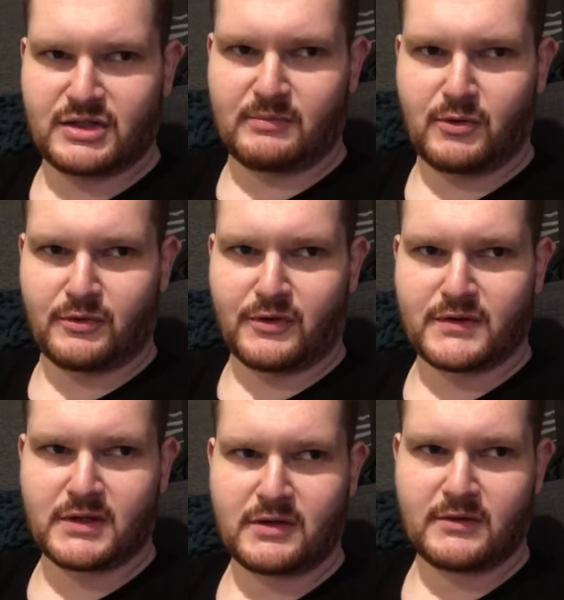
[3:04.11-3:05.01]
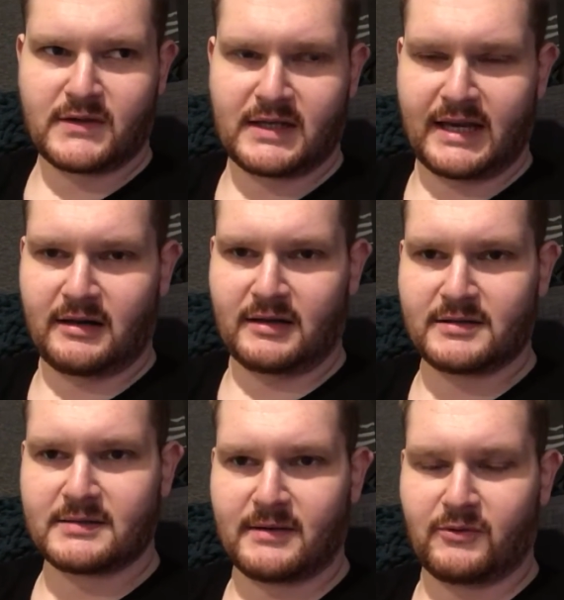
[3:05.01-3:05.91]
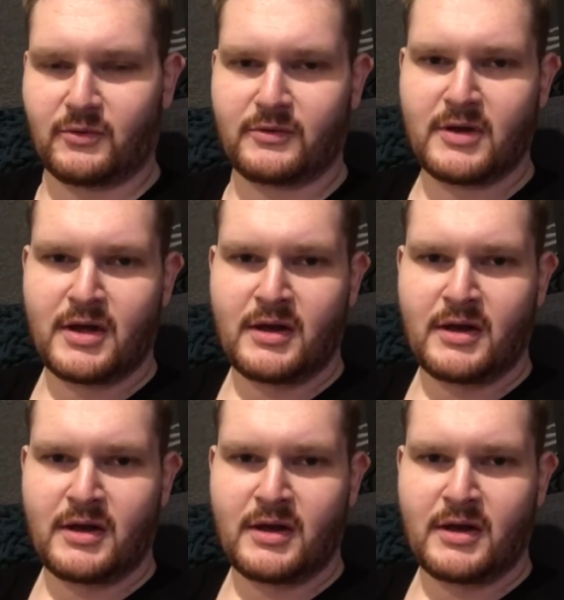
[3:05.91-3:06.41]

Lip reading: She put the needle into, or